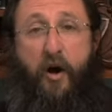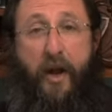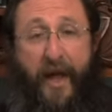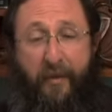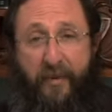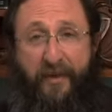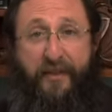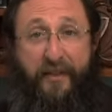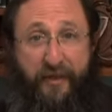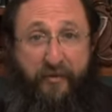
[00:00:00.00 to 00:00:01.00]
are happy
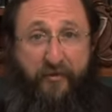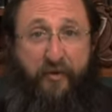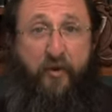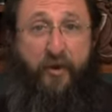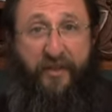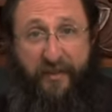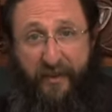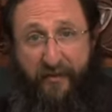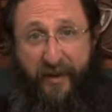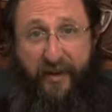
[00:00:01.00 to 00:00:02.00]
to live according to the
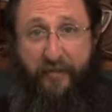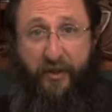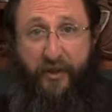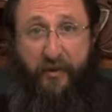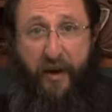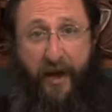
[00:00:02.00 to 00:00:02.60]
divine image, and that we're